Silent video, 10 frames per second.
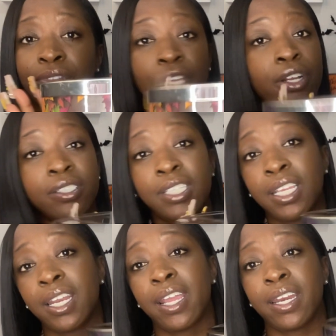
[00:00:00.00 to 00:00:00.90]

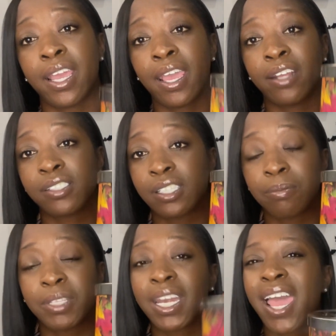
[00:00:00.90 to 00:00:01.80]
$13.99 or
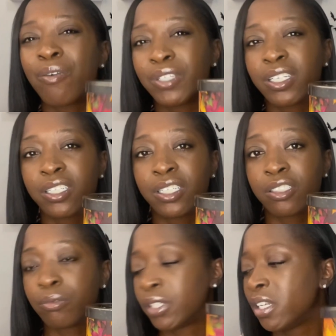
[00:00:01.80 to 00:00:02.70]
something, I would get
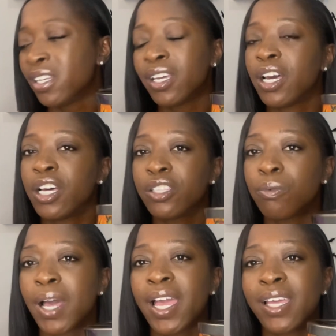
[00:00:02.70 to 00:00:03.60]
another one.
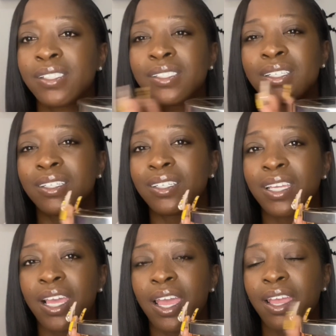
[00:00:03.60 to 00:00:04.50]
Otherwise,
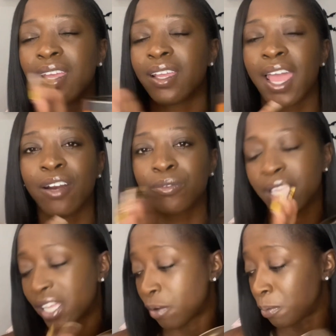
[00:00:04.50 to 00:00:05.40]
I don't
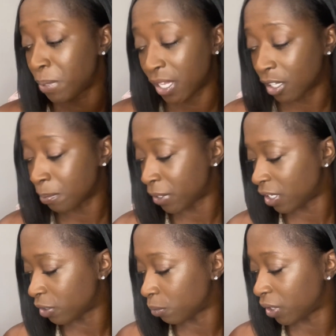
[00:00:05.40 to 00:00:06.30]
think I would pick up
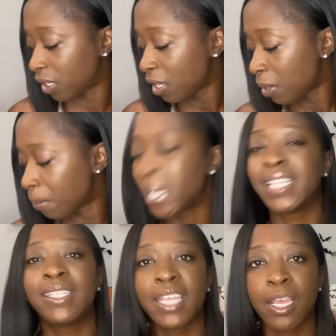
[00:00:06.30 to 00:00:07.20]
another one, but
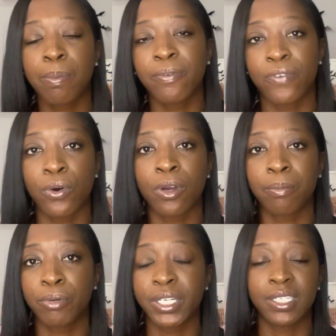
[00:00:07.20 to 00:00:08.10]
it did perform
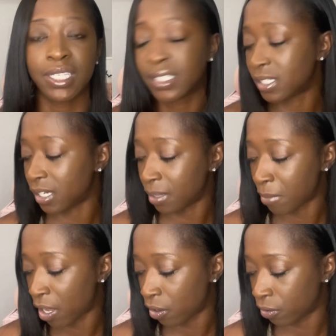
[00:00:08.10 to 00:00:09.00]
pretty decent in
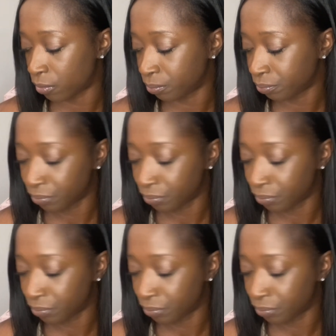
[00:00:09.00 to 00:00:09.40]
my home.